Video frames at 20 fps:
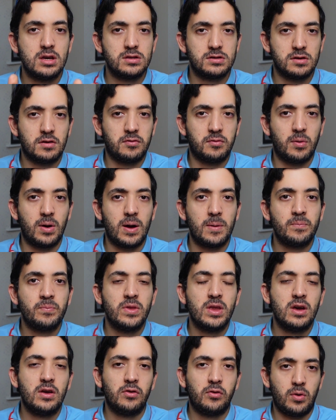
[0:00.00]
software.
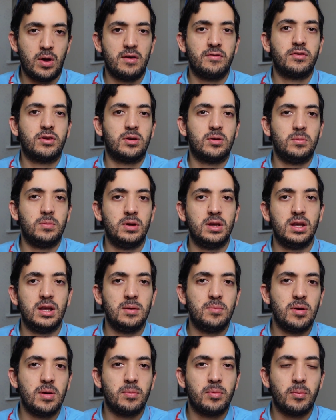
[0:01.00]
So you have community
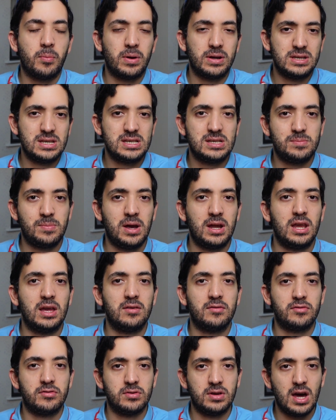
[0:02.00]
people
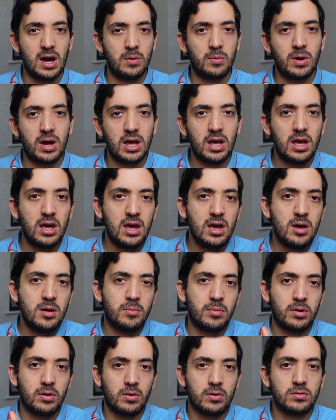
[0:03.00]
participating through that way,
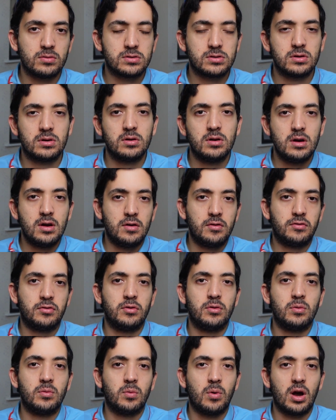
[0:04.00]
but also
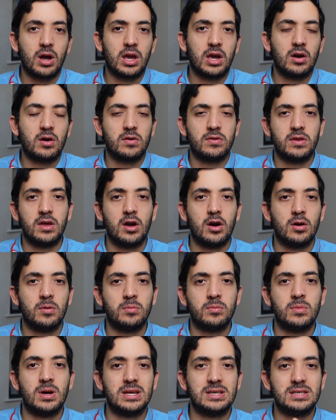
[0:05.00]
through working on the
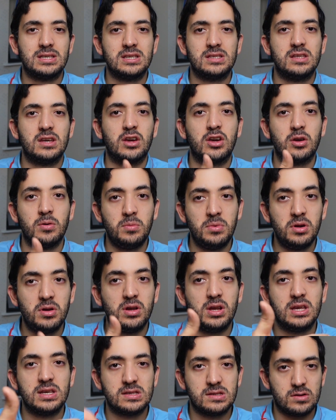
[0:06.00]
Home Assistant
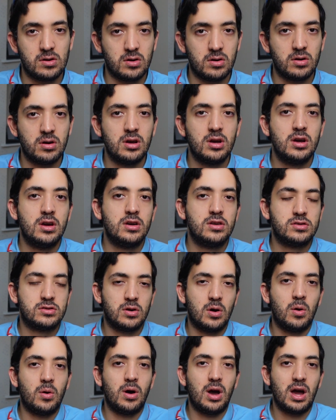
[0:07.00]
community store.
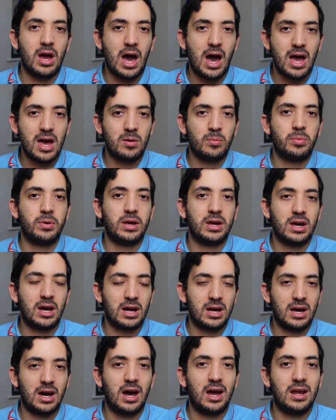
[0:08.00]
So helping
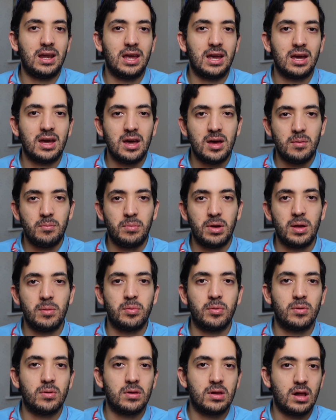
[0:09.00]
and guiding
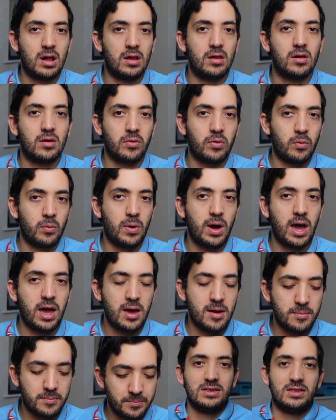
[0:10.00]
people along the
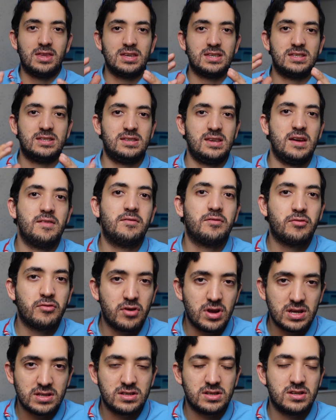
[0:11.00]
way. The sixth
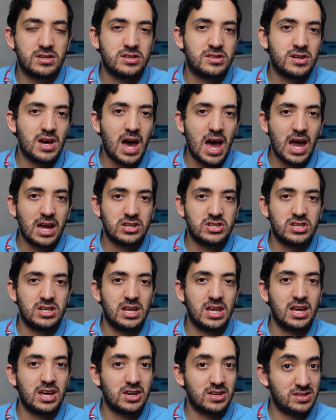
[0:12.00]
reason to
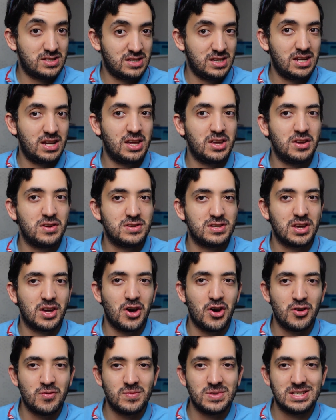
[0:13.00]
actually consider using
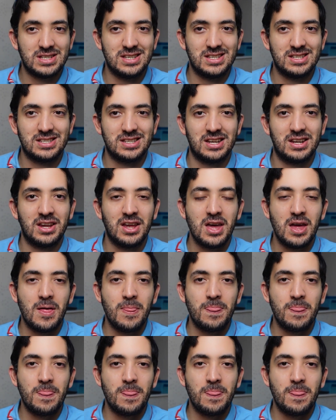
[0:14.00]
Home Assistant